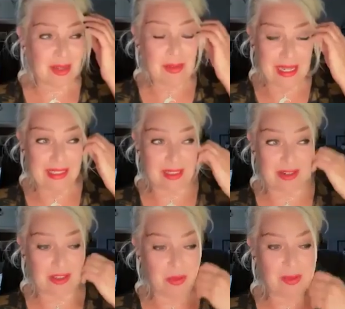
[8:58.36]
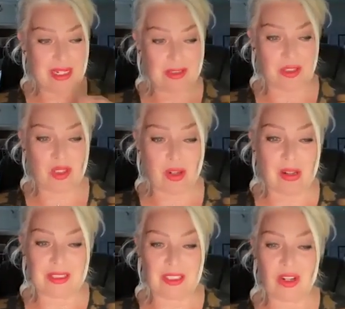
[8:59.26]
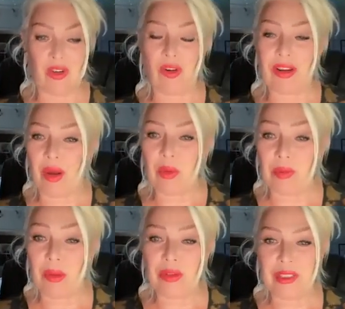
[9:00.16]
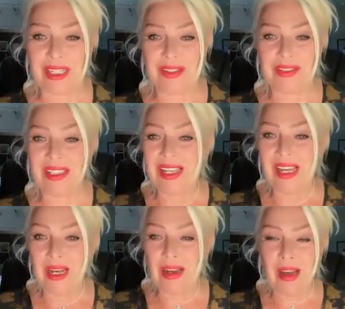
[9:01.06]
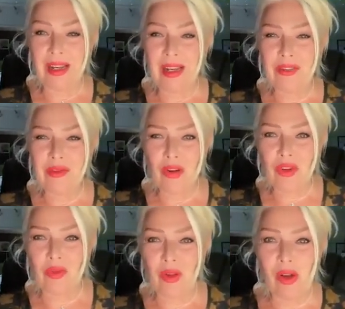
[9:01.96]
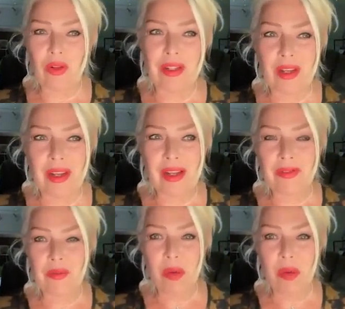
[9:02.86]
amazing to me as a child, growing up with Motown. I loved rock and roll and I loved